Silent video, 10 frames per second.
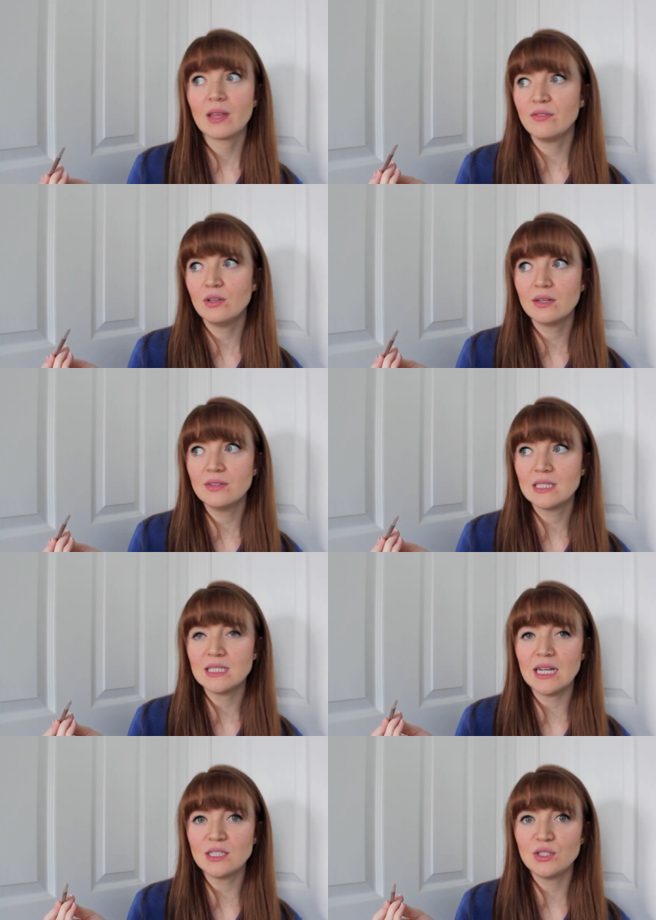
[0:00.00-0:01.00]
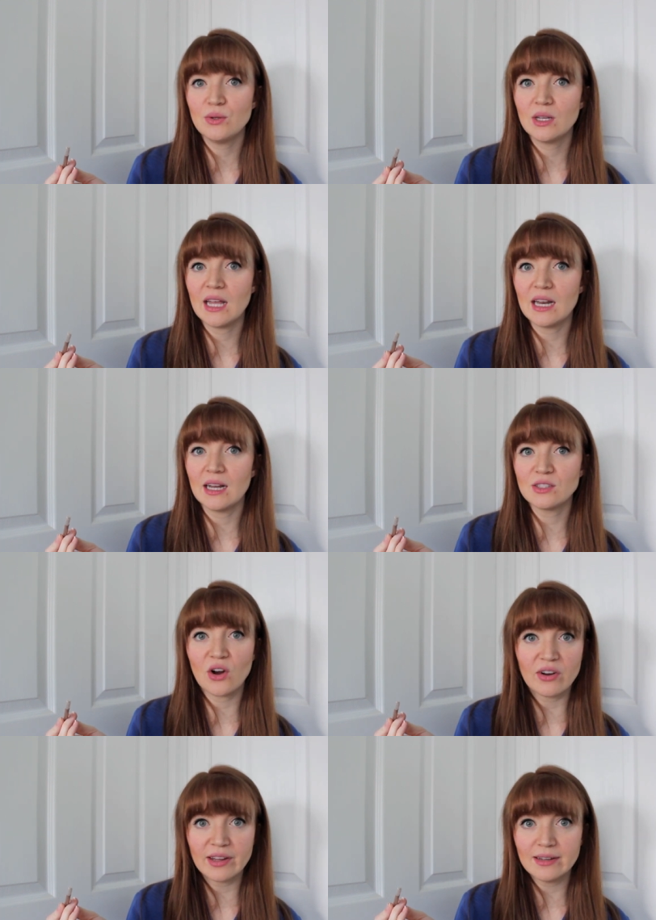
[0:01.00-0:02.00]
If you live in the States, you could get it at
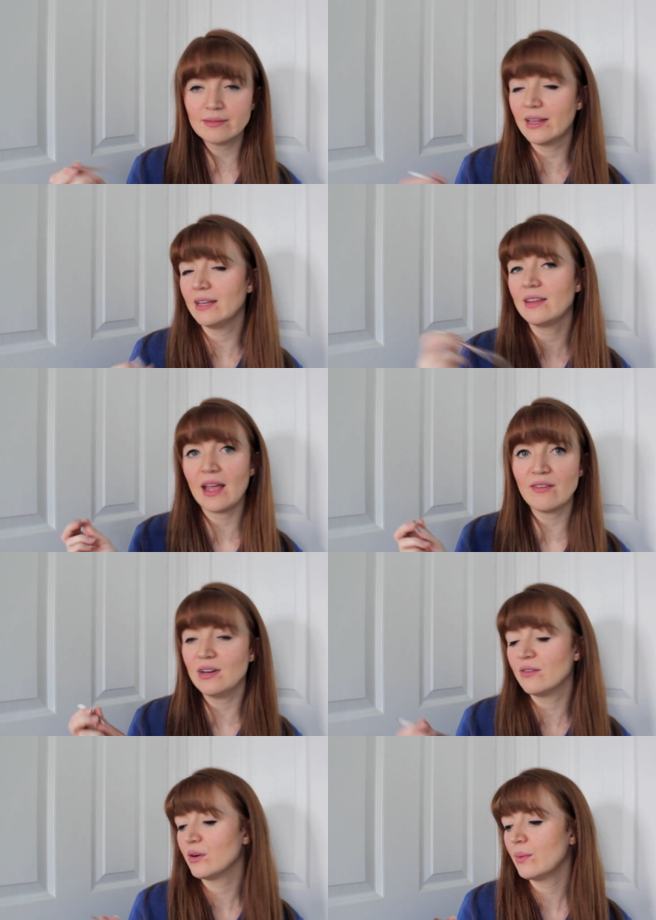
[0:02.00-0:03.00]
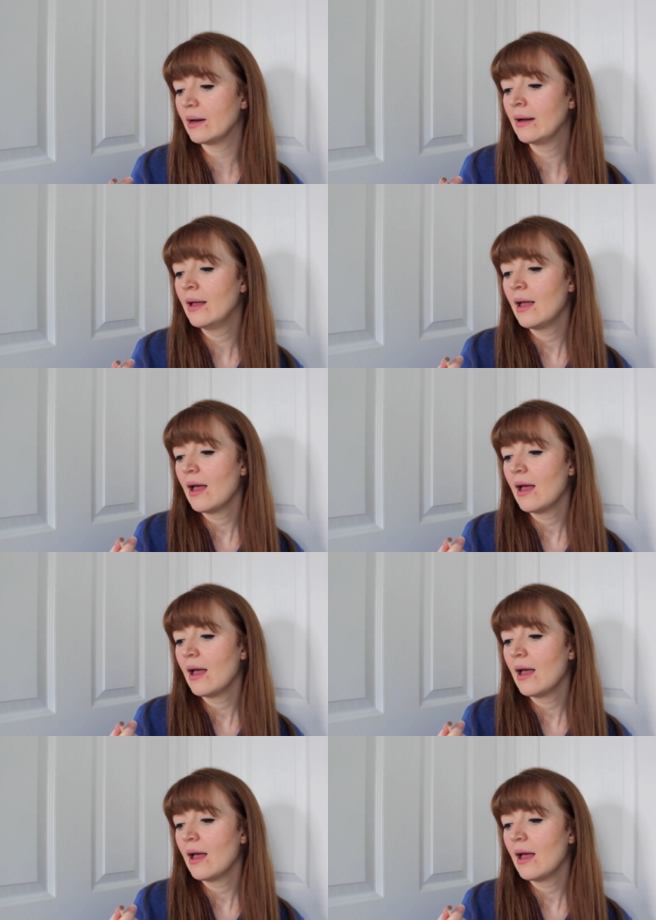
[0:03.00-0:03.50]
Target, like they have it everywhere.